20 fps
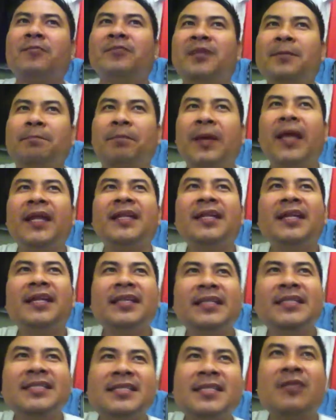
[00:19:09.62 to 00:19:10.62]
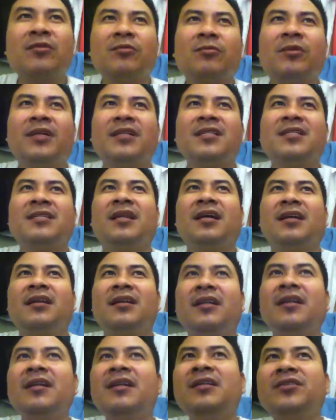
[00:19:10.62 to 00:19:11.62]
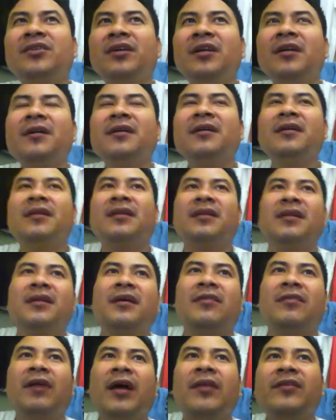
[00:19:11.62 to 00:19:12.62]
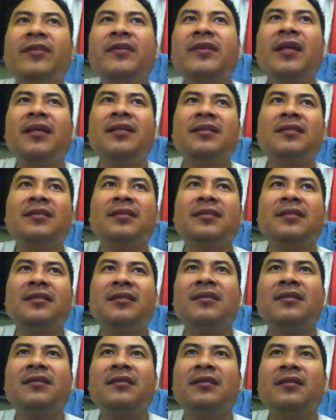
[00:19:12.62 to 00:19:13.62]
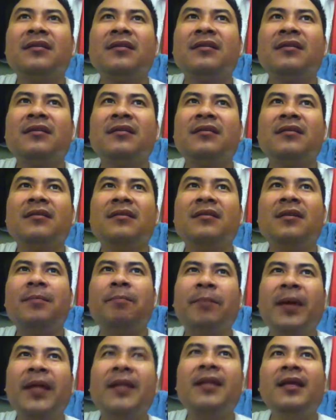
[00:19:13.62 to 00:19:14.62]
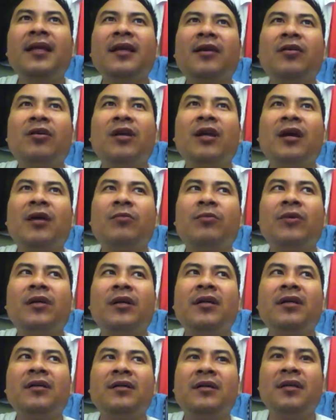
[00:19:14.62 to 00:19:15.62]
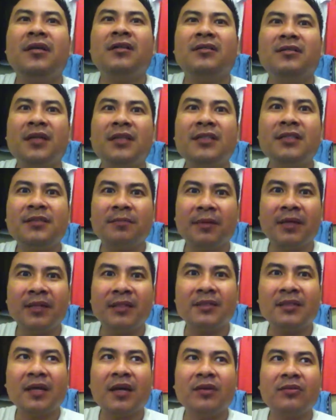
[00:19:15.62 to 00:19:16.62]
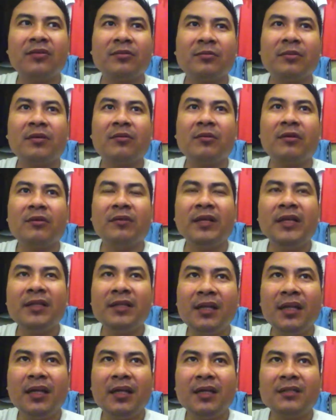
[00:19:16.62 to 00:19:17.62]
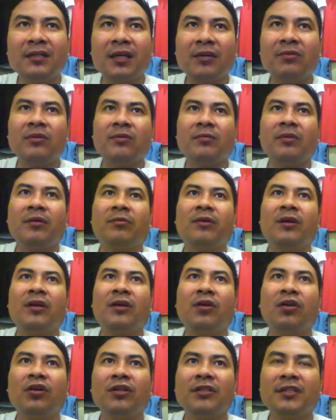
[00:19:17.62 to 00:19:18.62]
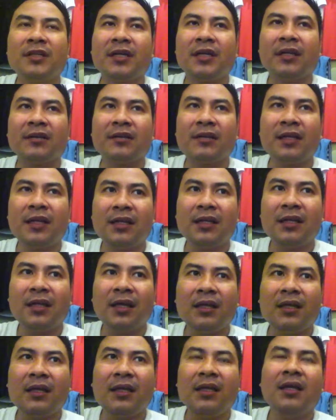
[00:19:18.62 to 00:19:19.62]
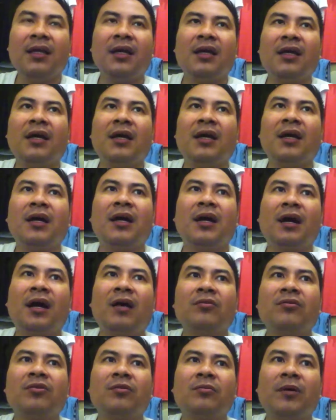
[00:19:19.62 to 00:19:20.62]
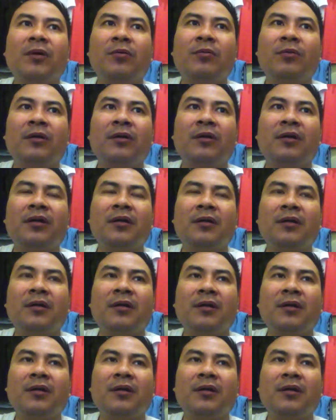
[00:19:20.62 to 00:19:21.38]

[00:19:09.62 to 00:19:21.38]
dependence towards a leader rather than depending on our judgments, out of our readings, out of our logical thinking, out of our